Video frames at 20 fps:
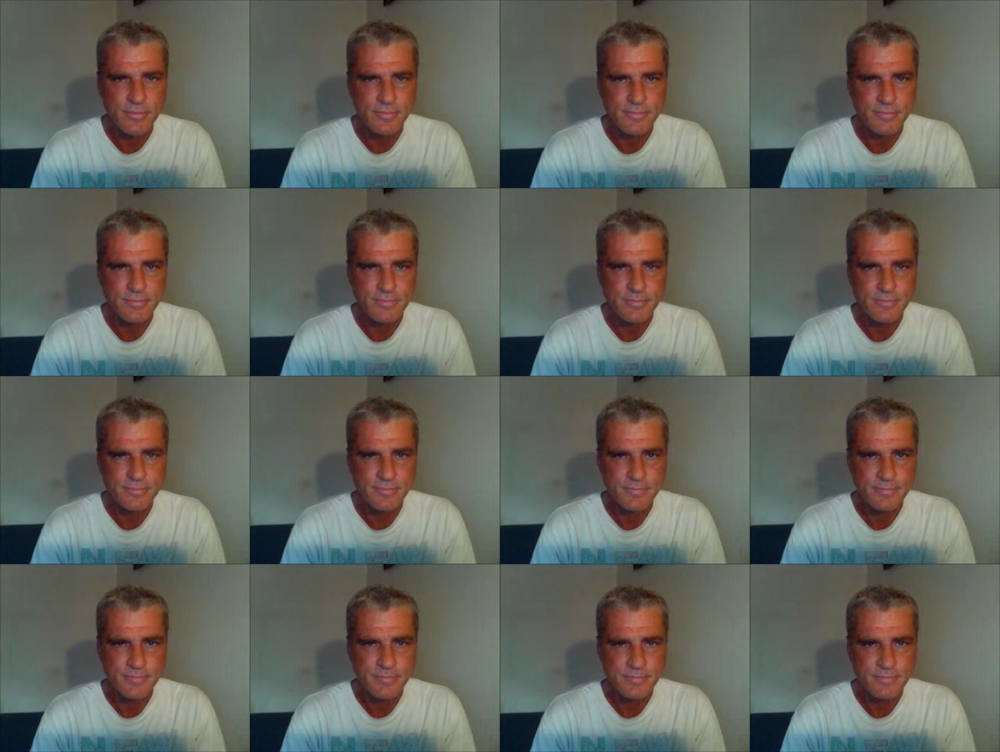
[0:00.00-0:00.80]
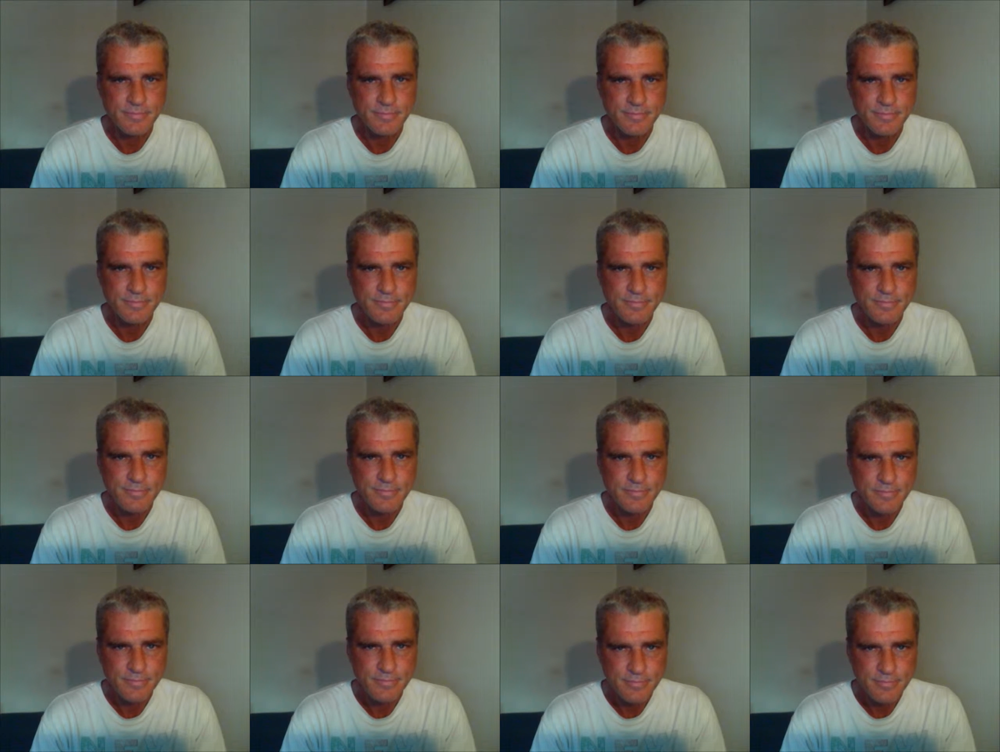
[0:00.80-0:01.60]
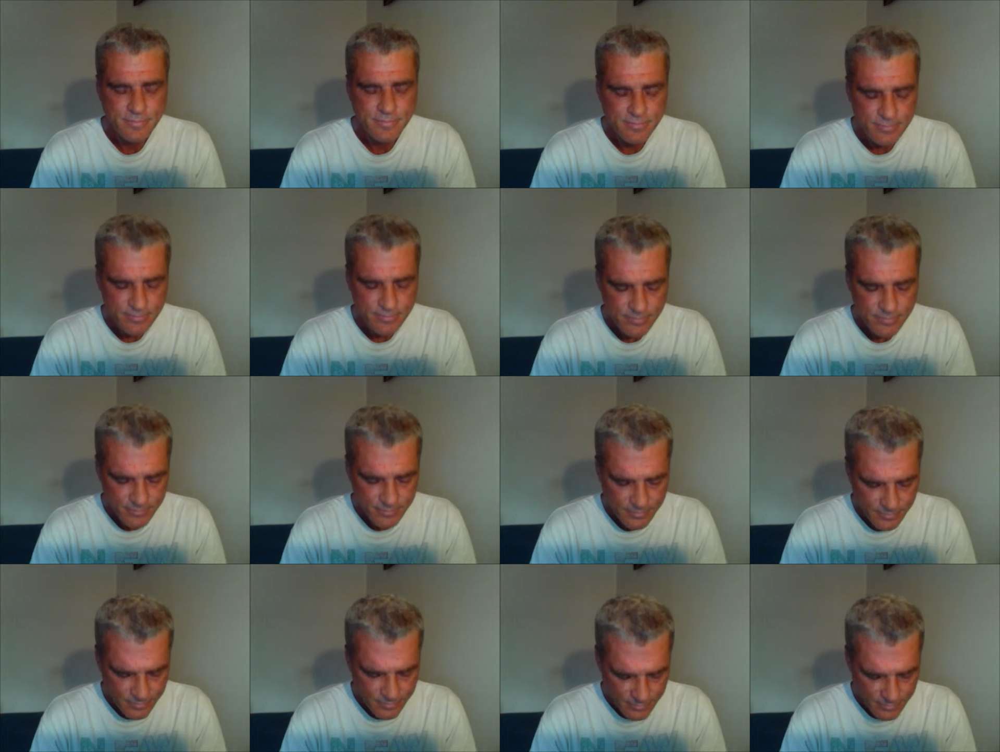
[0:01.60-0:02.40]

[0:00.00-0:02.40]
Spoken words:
(no one is talking)